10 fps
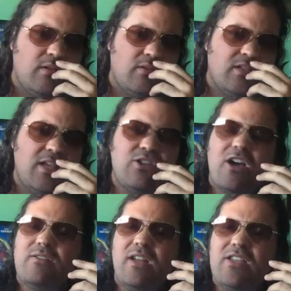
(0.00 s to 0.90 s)
Did I
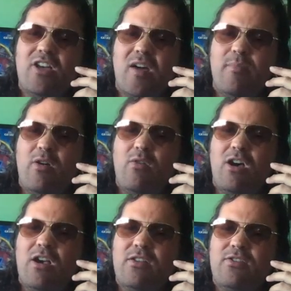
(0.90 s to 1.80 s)
talk
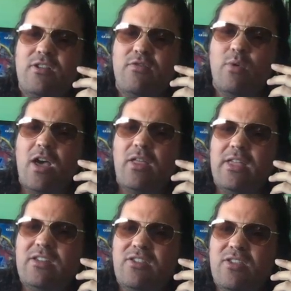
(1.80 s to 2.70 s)
about stuff a while? I
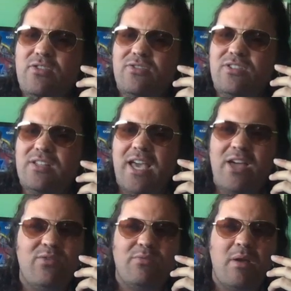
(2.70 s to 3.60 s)
like to see in third season. I
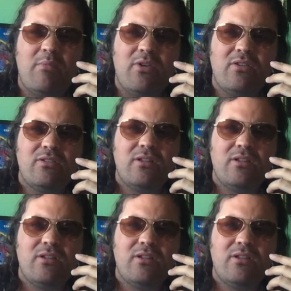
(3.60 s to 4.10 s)
don't remember